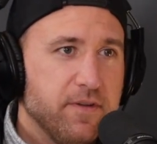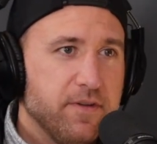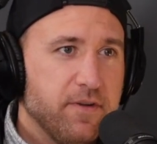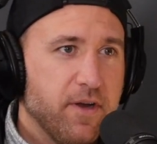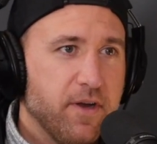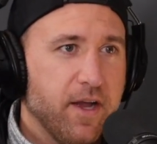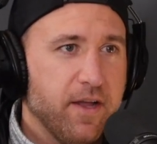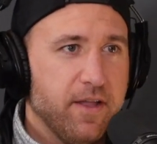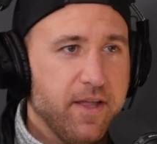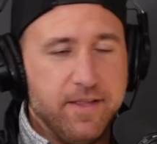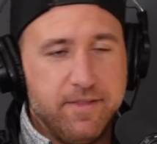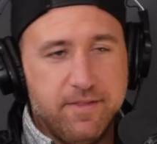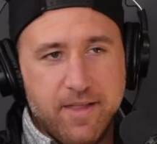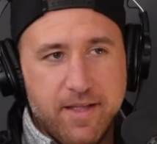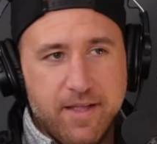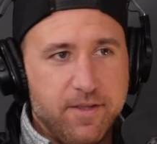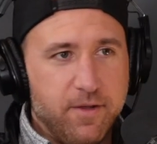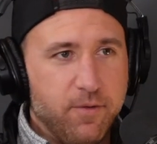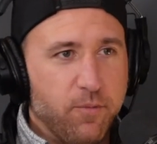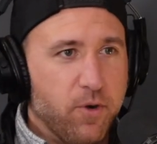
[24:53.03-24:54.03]
Right?
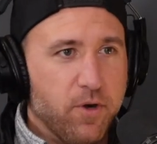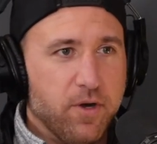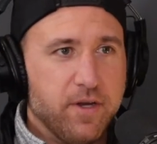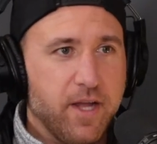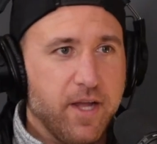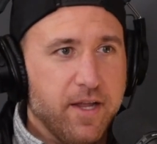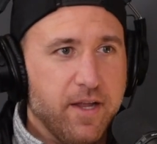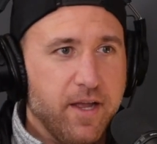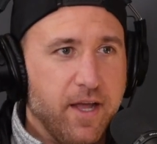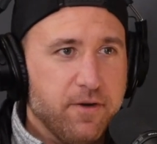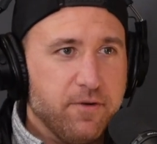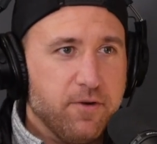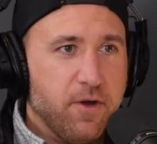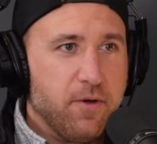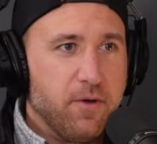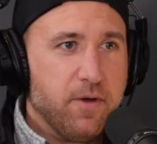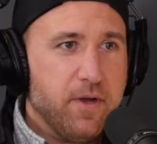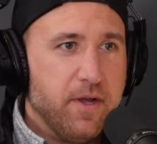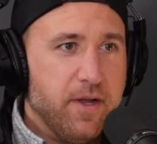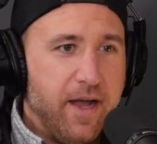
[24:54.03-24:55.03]
That didn't work. I don't
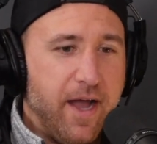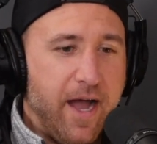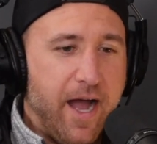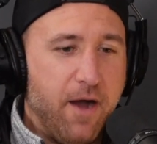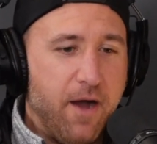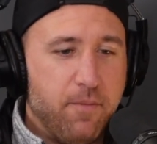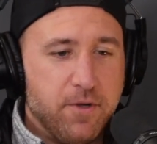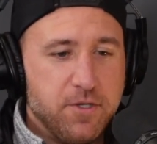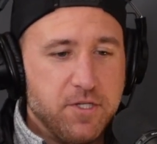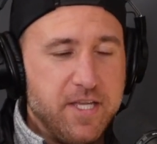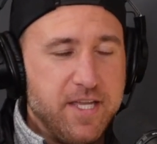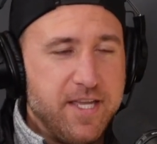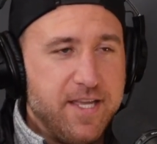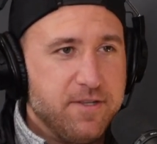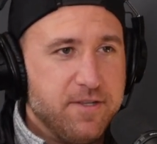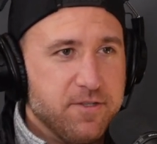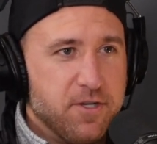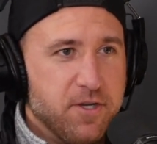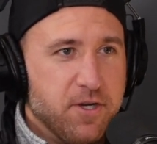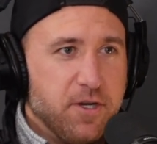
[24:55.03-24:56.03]
know how much
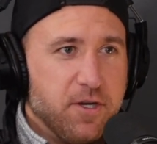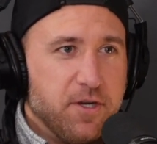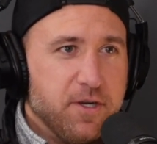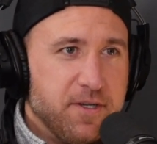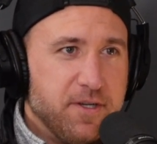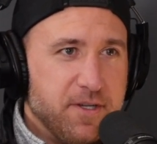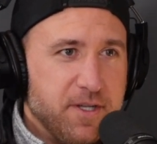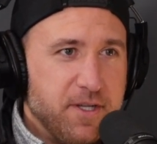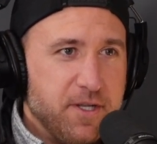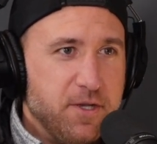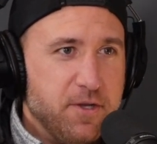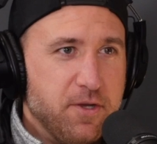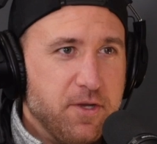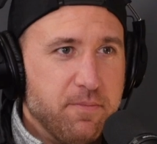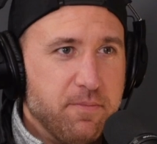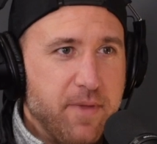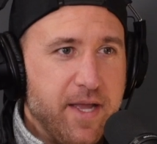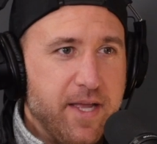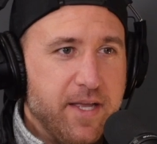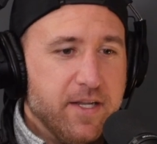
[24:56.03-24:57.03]
easier you
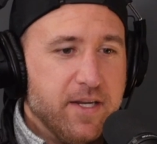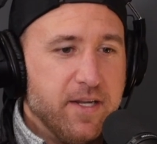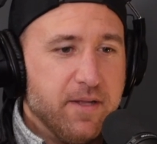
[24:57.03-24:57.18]
could make it.